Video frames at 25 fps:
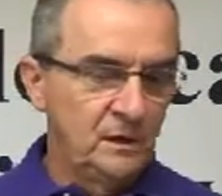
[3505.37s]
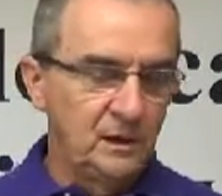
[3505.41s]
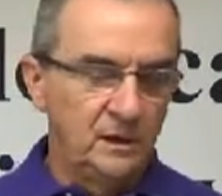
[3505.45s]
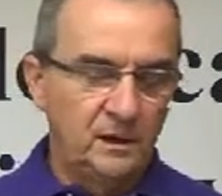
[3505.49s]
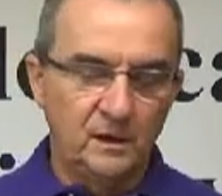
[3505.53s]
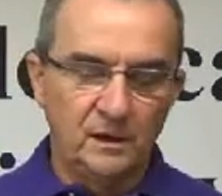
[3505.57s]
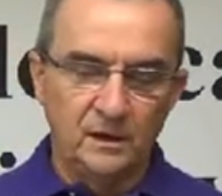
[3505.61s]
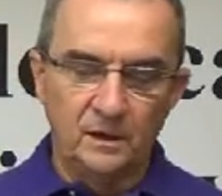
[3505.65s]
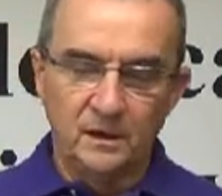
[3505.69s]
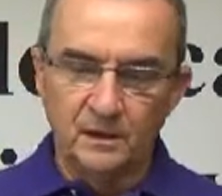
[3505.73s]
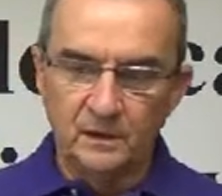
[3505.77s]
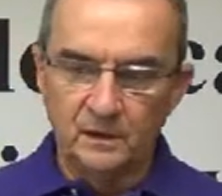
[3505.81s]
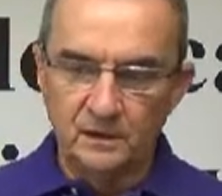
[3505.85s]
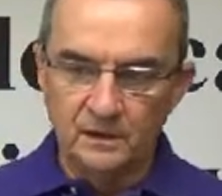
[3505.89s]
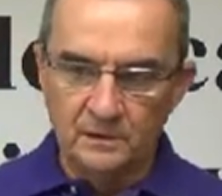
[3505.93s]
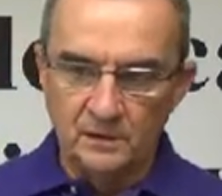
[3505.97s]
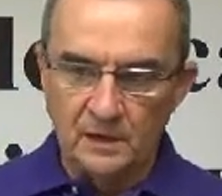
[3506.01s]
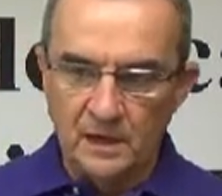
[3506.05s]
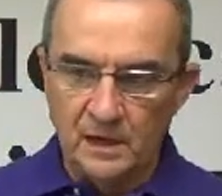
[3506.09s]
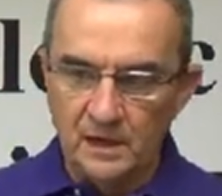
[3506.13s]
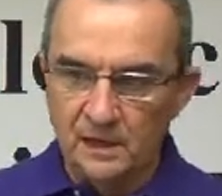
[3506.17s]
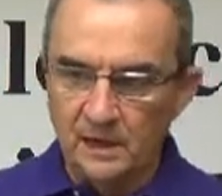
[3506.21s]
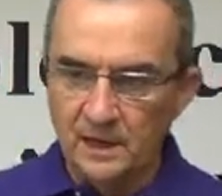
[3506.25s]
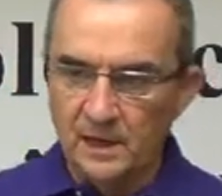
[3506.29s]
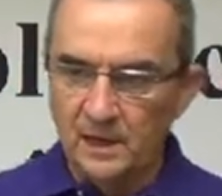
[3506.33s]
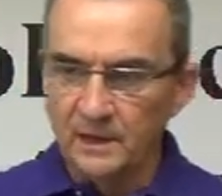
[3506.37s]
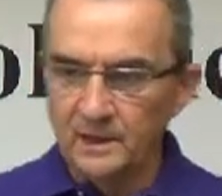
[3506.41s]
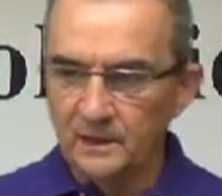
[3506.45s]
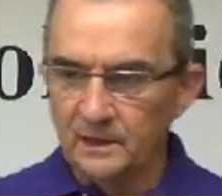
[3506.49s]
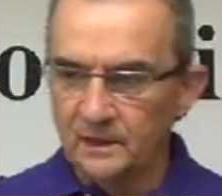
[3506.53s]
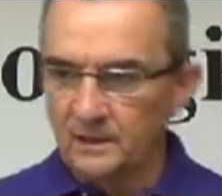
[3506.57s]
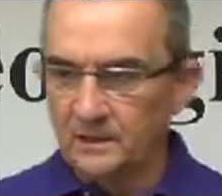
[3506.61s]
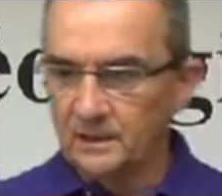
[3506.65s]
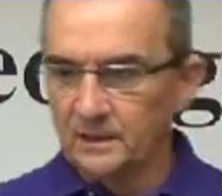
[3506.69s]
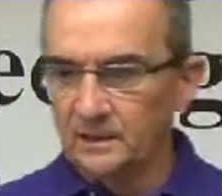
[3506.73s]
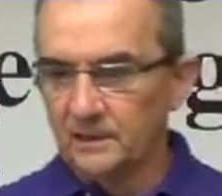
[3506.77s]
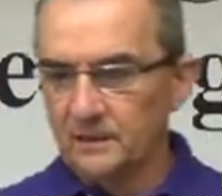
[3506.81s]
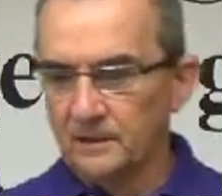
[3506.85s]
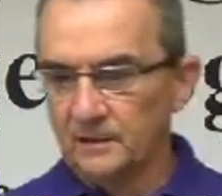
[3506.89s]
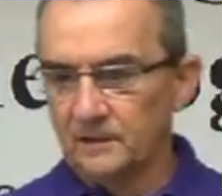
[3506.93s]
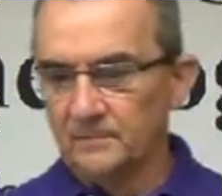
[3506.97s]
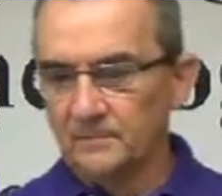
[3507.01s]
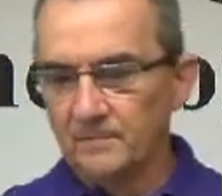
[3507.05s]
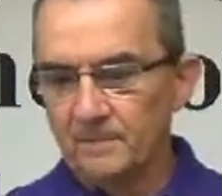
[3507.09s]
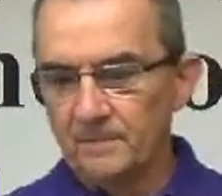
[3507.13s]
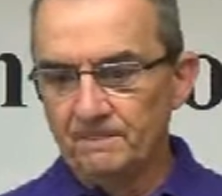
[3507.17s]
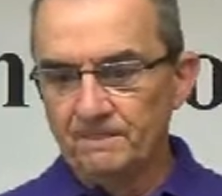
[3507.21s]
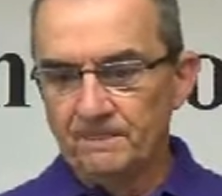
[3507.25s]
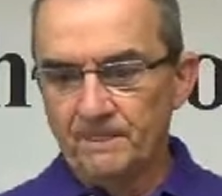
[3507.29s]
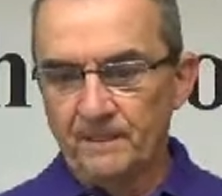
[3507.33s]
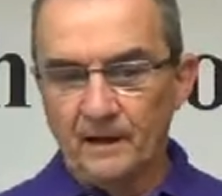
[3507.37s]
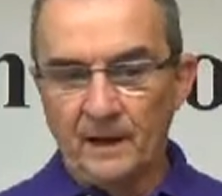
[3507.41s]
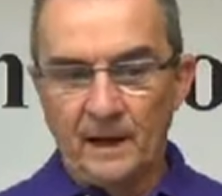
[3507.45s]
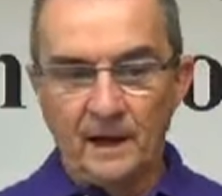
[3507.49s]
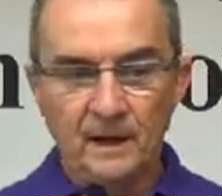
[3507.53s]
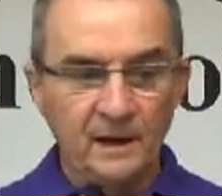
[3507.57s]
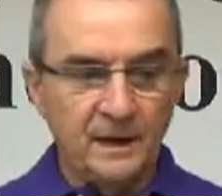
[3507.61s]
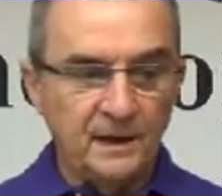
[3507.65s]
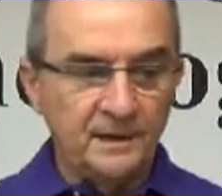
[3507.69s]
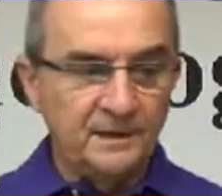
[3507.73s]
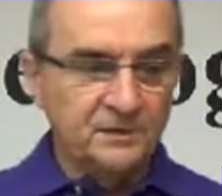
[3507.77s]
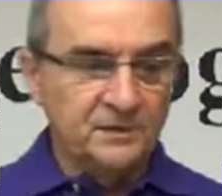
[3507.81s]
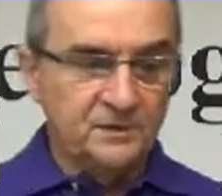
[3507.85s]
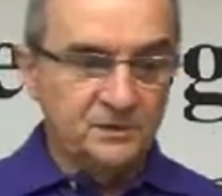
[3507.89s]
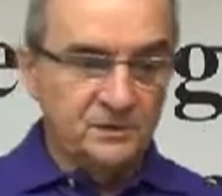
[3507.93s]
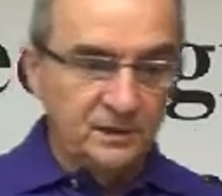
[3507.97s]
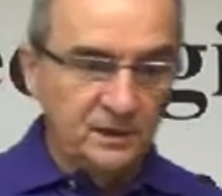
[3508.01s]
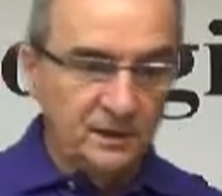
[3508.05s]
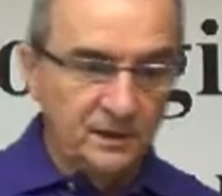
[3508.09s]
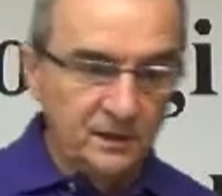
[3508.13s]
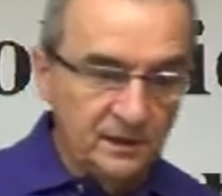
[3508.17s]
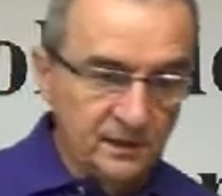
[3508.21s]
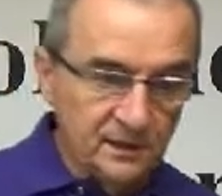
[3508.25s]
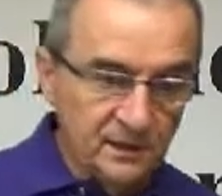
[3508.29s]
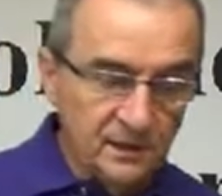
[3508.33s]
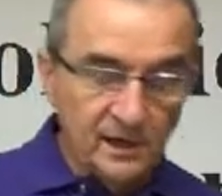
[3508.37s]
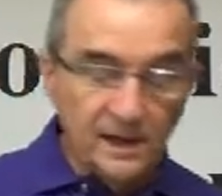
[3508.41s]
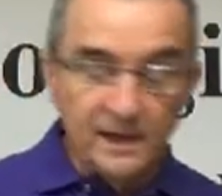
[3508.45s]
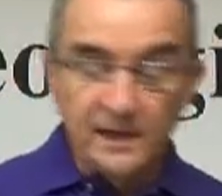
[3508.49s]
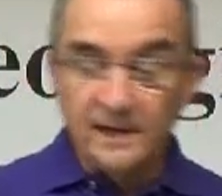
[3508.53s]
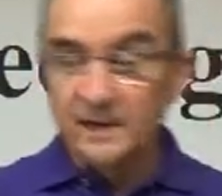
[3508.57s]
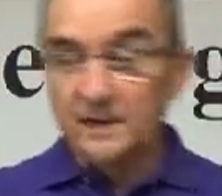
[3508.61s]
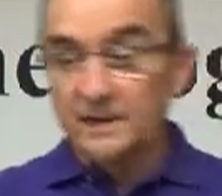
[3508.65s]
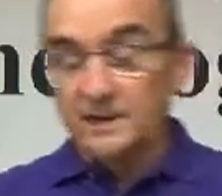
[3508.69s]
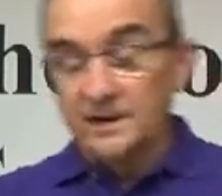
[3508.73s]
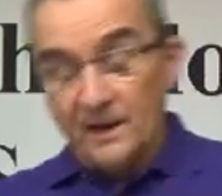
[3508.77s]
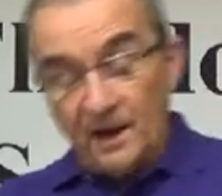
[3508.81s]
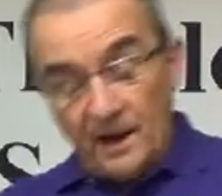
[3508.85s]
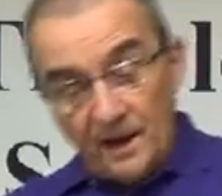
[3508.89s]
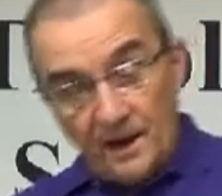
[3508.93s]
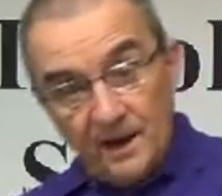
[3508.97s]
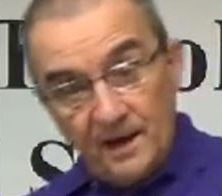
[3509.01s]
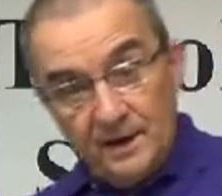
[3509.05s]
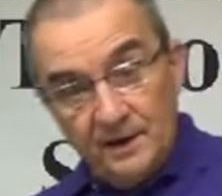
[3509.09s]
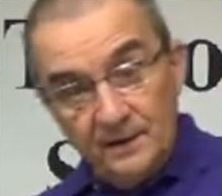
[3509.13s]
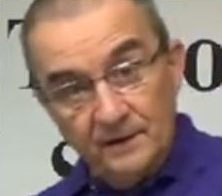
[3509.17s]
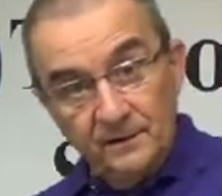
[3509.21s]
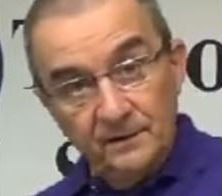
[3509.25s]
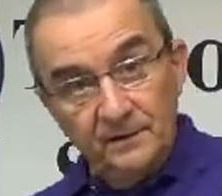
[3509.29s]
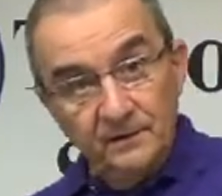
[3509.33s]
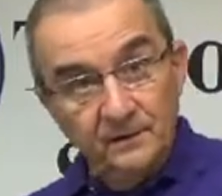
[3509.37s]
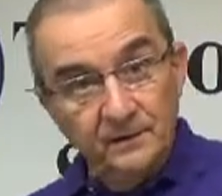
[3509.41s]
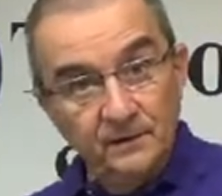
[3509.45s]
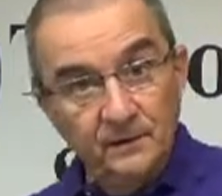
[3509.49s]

Uh, I, like, uh, I like studying late at night.